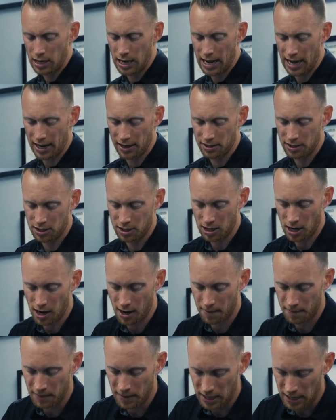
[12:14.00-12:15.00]
and
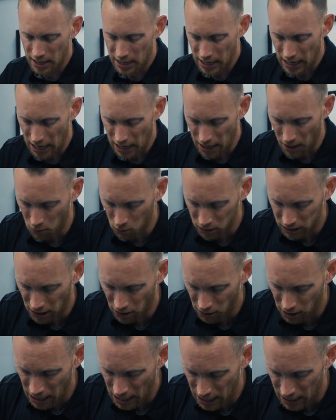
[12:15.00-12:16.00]
stop. And I will
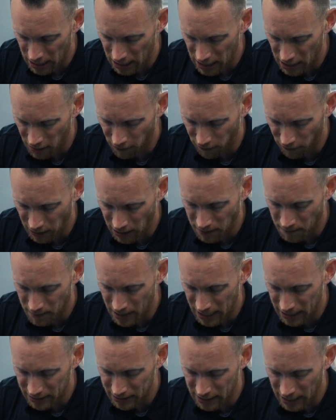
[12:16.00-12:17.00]
tell Ken, if he
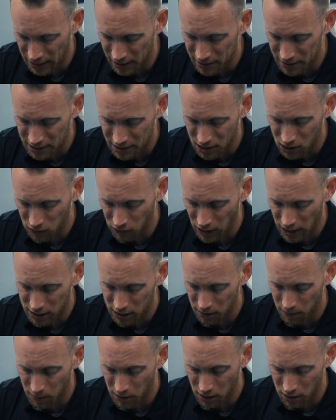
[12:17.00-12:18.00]
maintains this
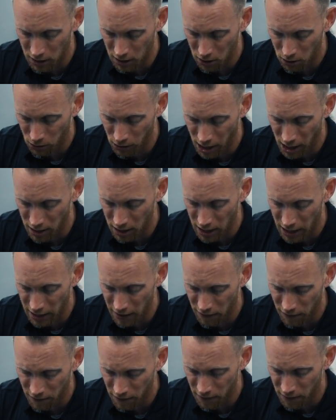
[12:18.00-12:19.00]
flexibility throughout
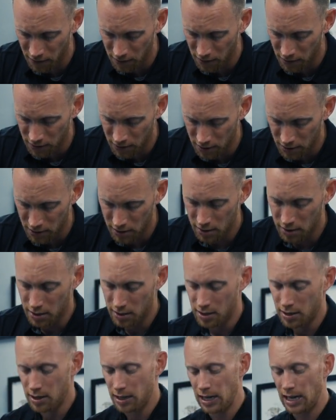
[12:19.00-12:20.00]
life,
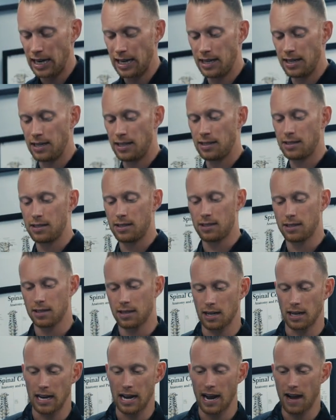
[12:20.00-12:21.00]
he's
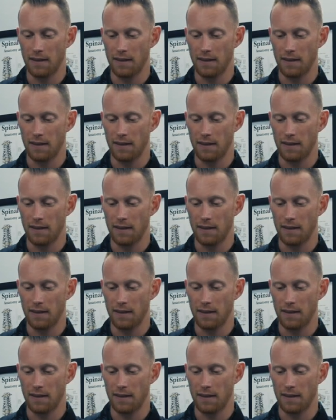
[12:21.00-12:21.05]
going to